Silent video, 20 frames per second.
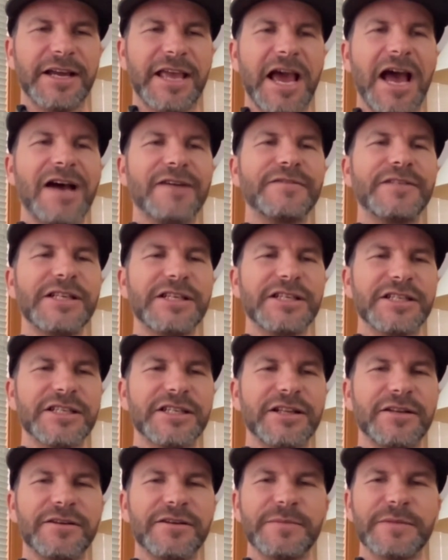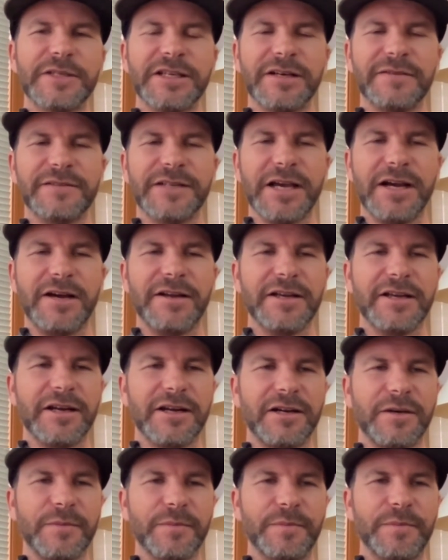And Gaffney just slowed himself down. He
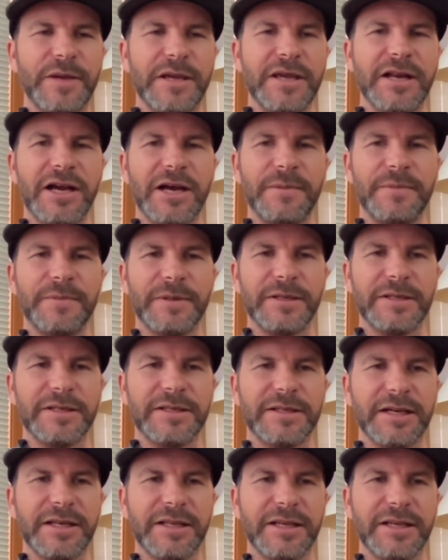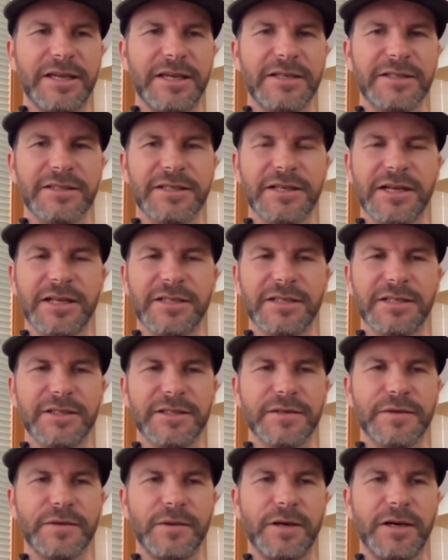got all beat up at the Eagle's Nest at
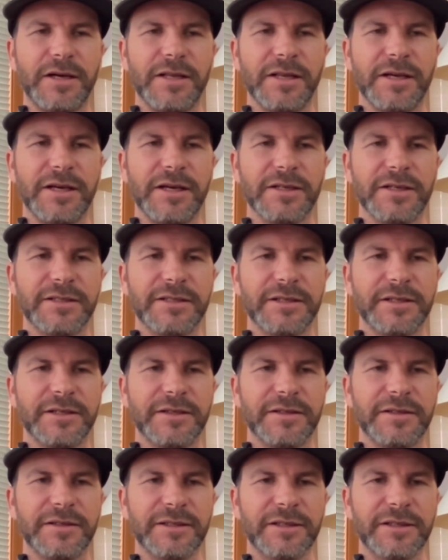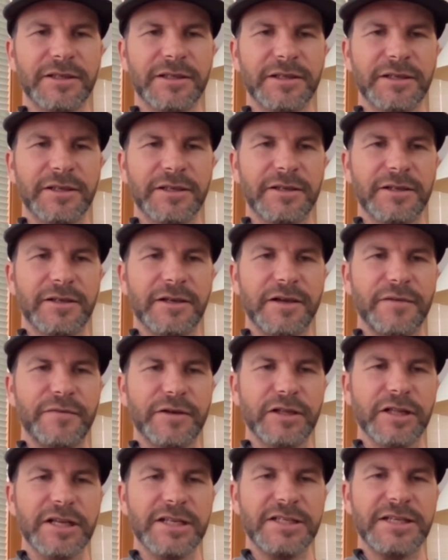Squaw there. So
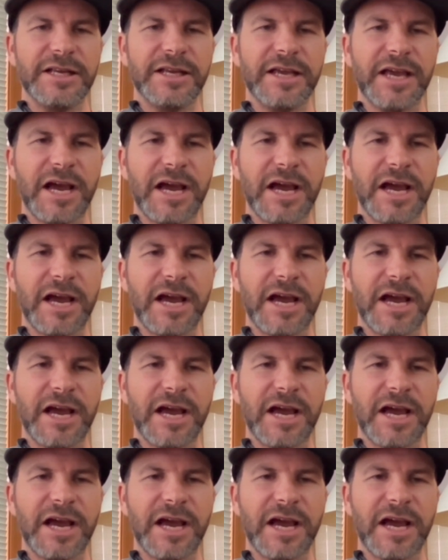if you're listening,